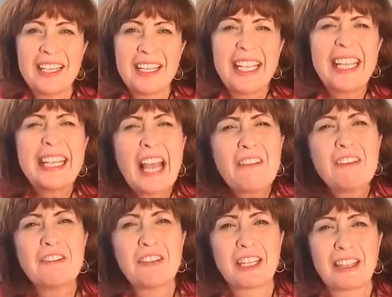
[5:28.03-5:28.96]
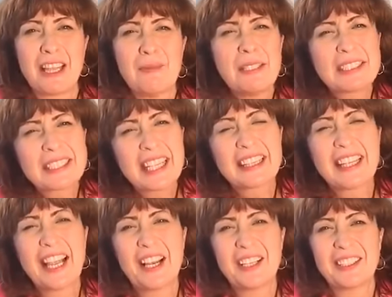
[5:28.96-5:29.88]
He leveled with them. He sat
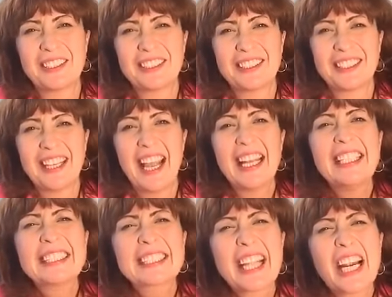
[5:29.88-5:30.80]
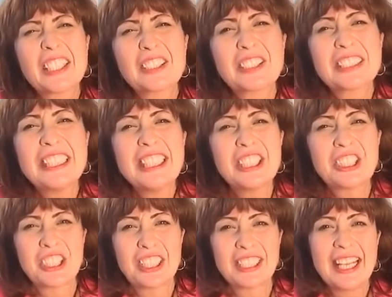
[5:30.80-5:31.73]
down and he started
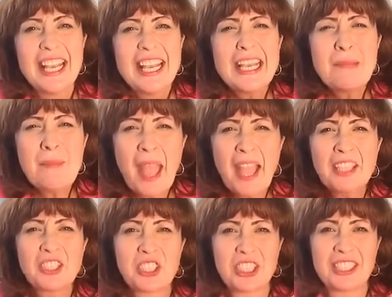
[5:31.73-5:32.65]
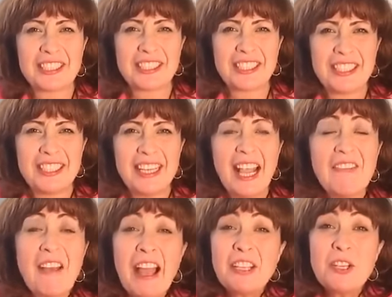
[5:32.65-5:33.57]
teaching. Imagine
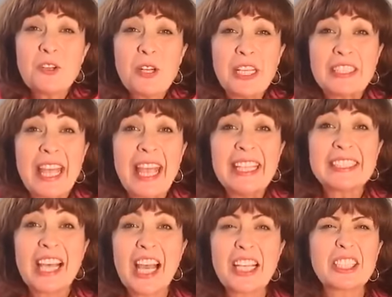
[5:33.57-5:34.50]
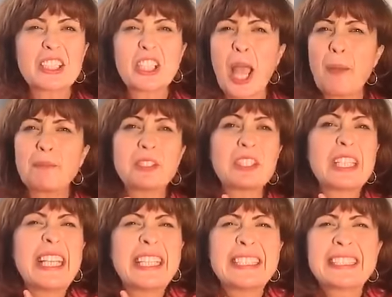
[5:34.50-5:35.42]
when you read the entire chapter
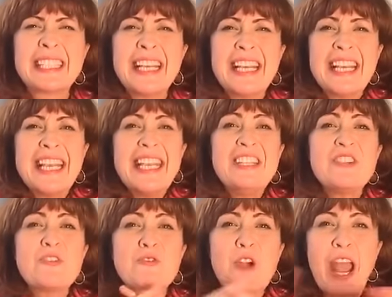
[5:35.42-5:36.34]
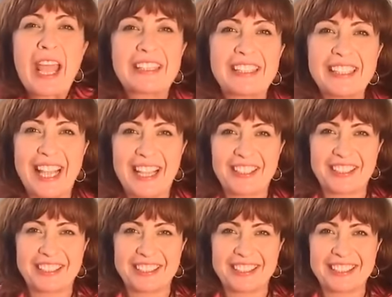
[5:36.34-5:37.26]
is in red
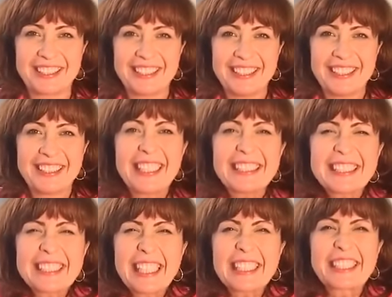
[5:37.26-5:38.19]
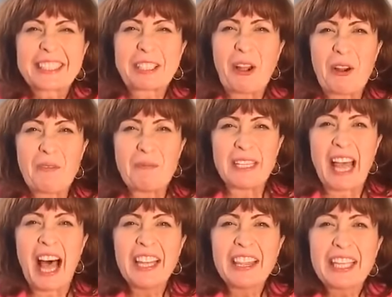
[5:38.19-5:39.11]
letters. This is a sermon
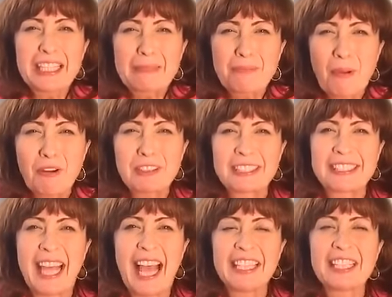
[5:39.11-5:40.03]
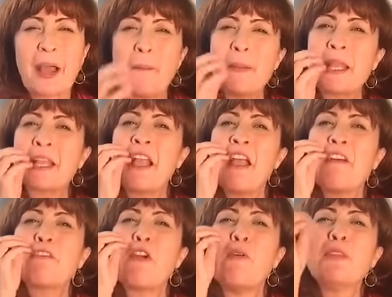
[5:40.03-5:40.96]
100% coming
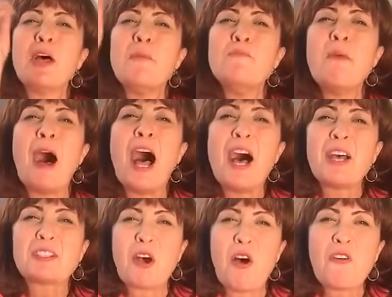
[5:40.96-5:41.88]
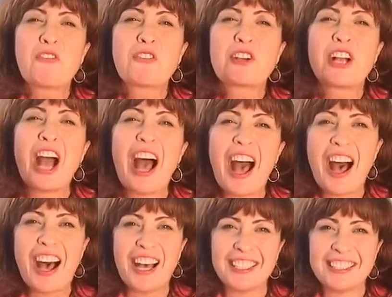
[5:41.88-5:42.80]
from the mouth of
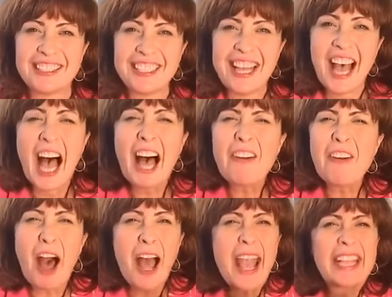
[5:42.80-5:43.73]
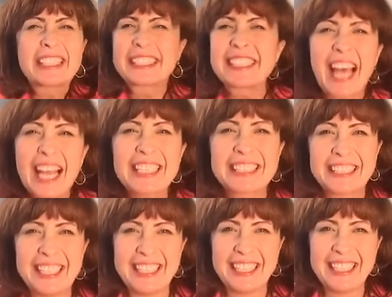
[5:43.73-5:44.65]
God. How
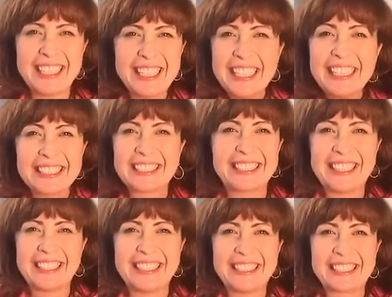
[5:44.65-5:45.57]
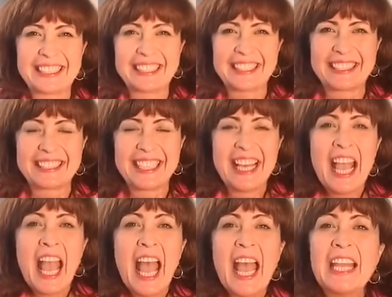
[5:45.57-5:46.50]
exciting is this?
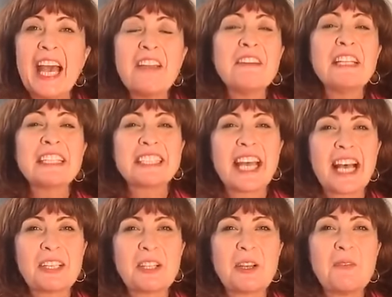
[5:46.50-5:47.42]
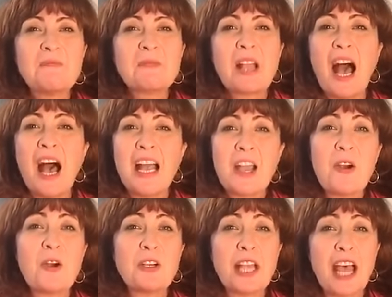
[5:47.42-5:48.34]
And I want to tell you,
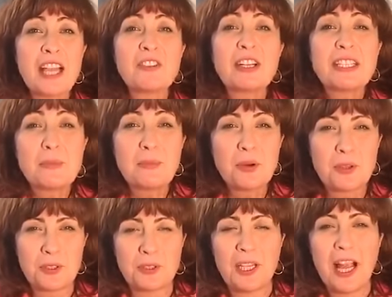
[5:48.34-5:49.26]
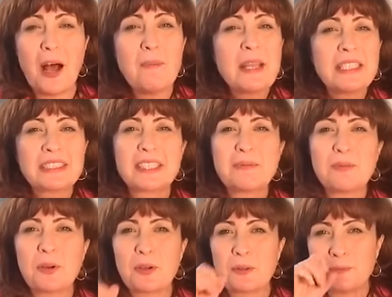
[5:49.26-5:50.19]
I read a book, amazing
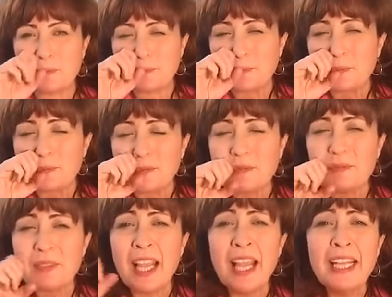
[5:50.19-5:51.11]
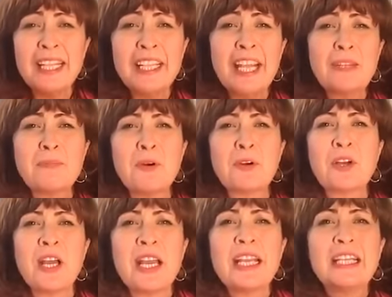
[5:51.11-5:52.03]
book. And in that book,
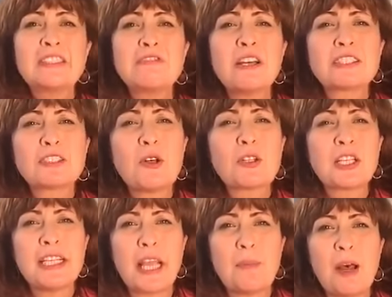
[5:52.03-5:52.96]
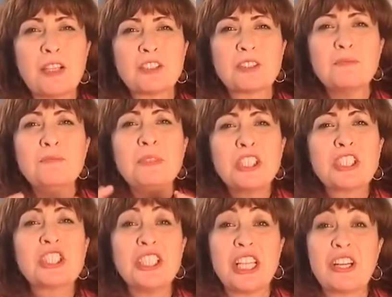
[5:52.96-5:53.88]
it was talking about
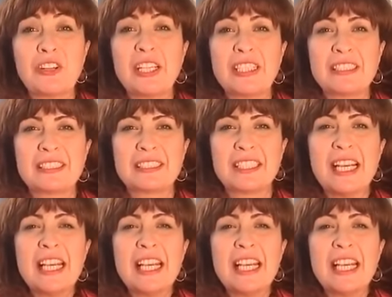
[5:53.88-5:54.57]
missionaries